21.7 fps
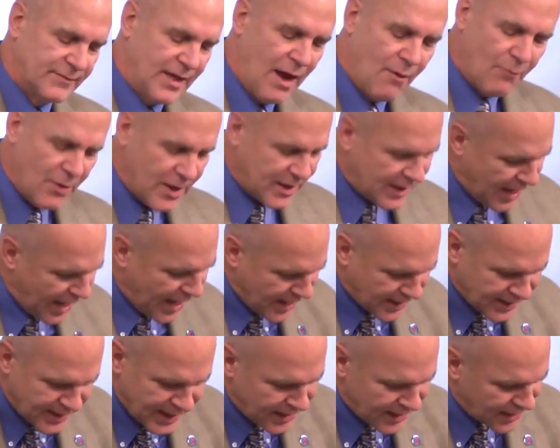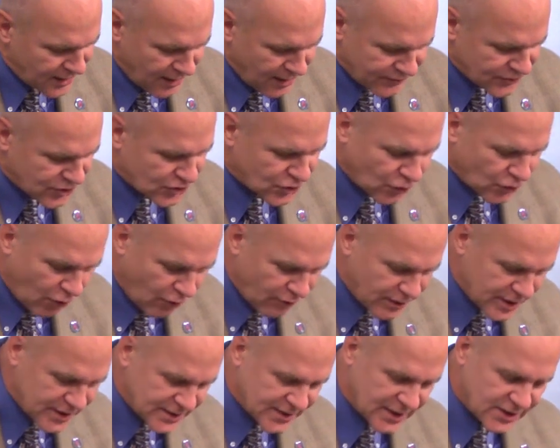And we can't get enough
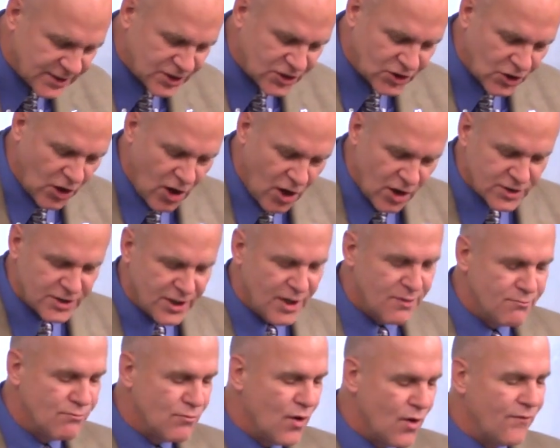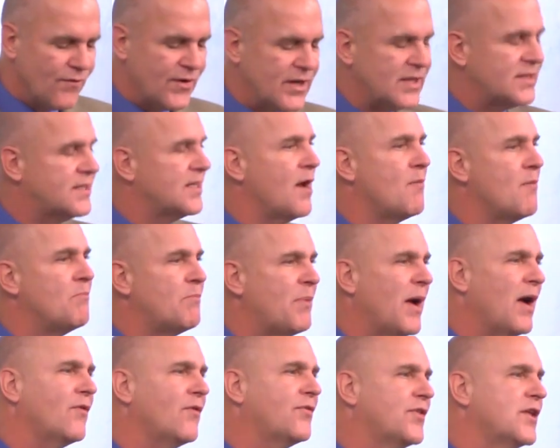stories and songs and movies
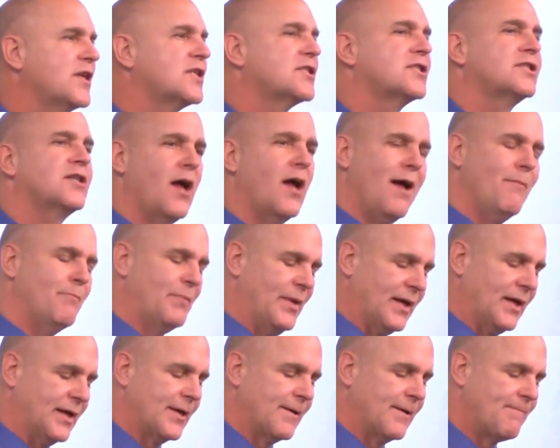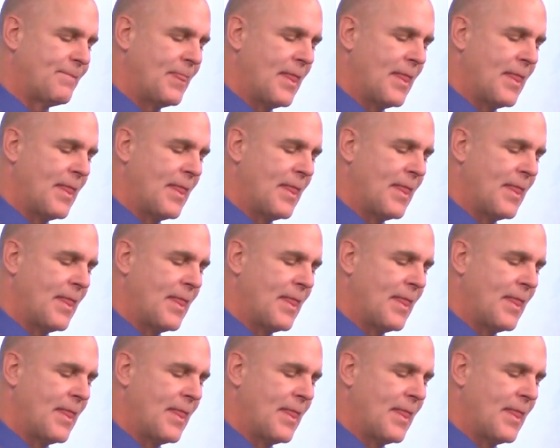about this topic.